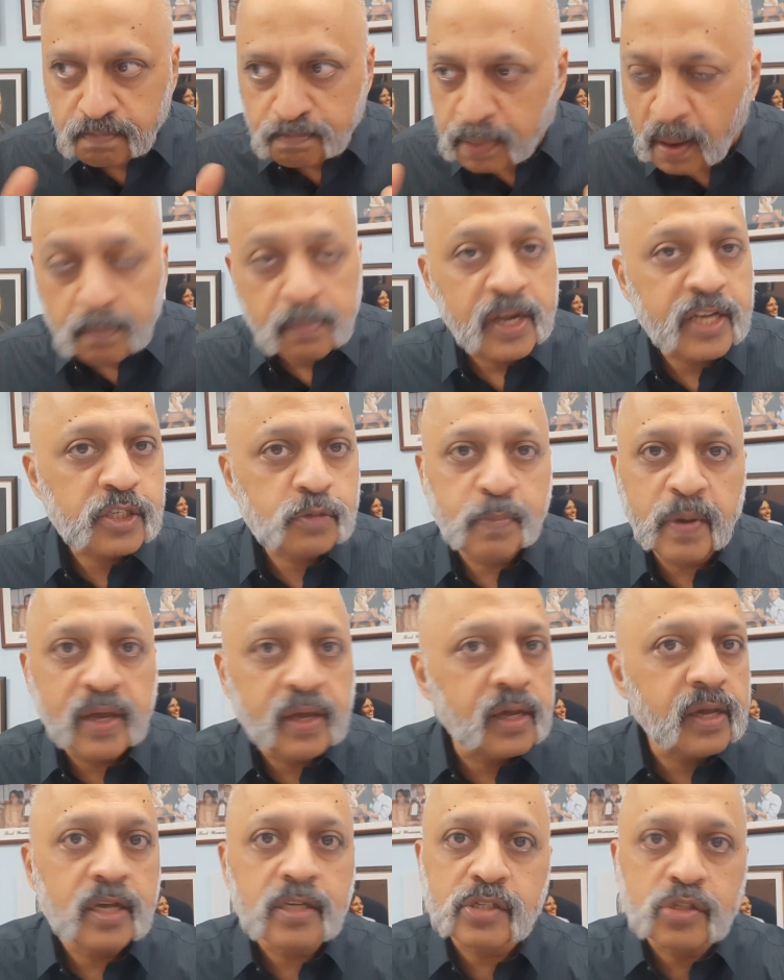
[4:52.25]
Public
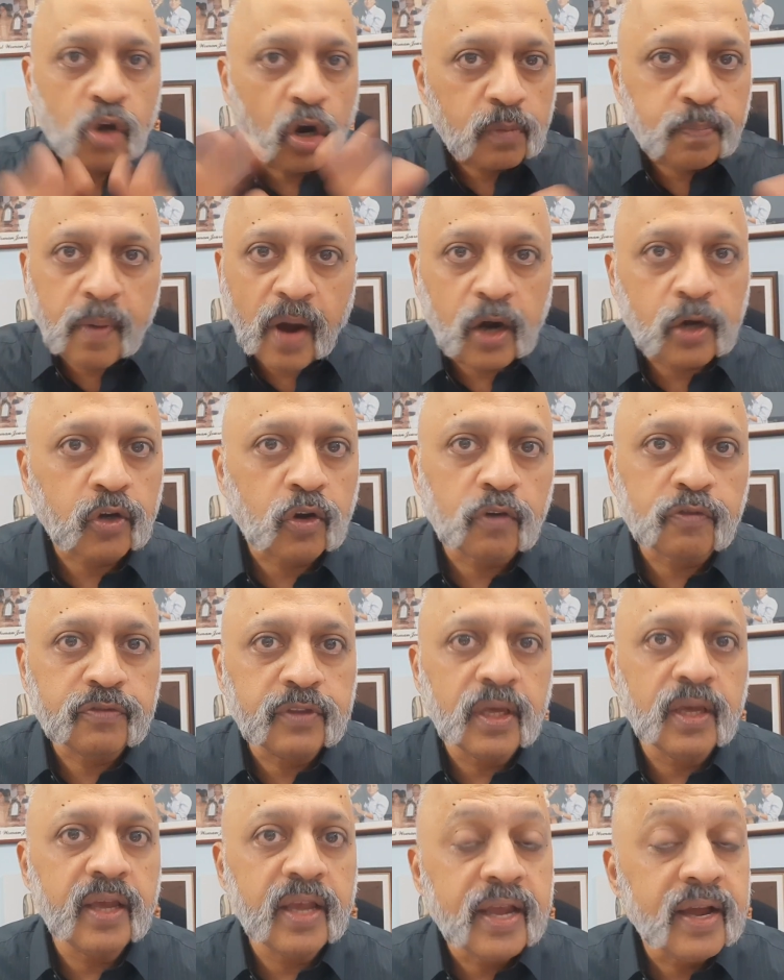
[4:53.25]
speaking is not part of
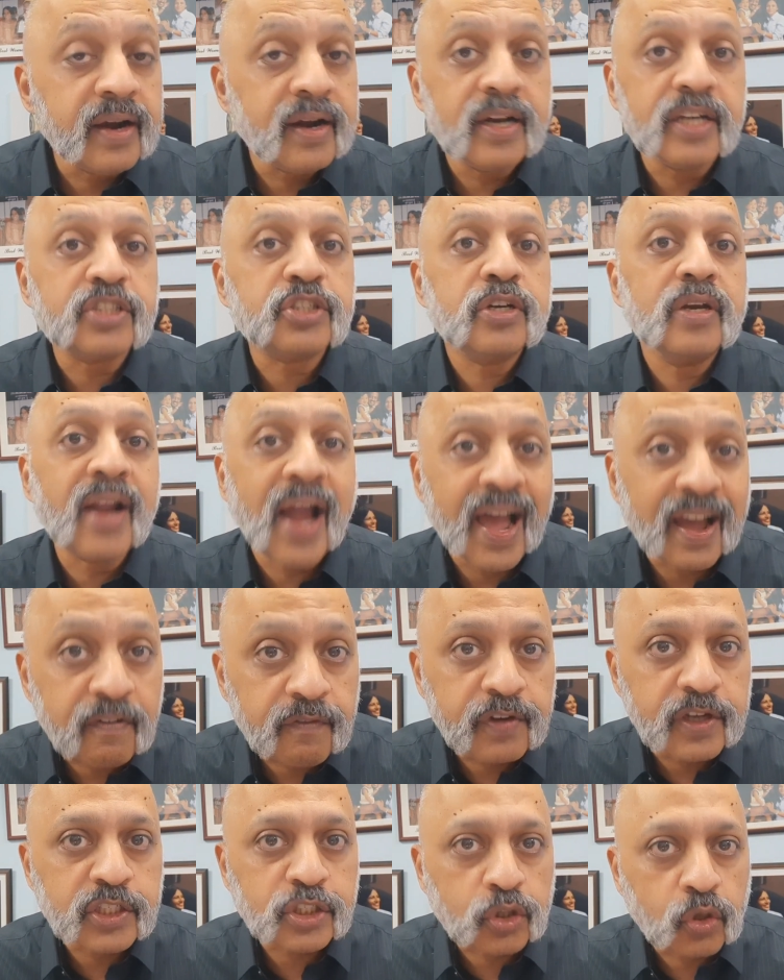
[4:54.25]
the English
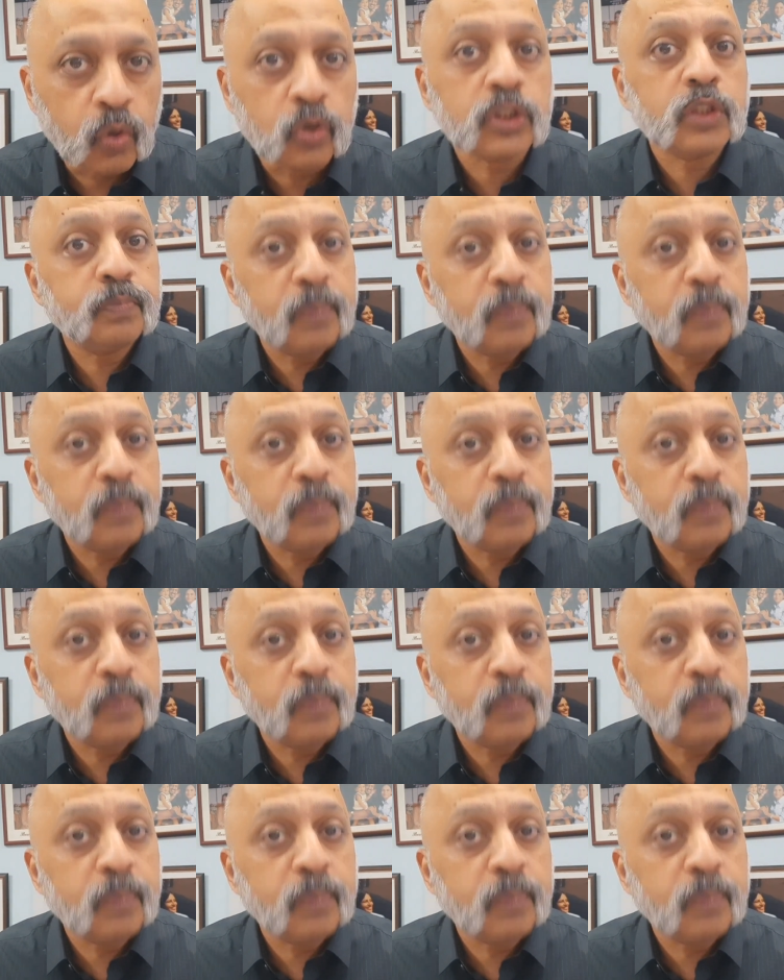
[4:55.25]
language course,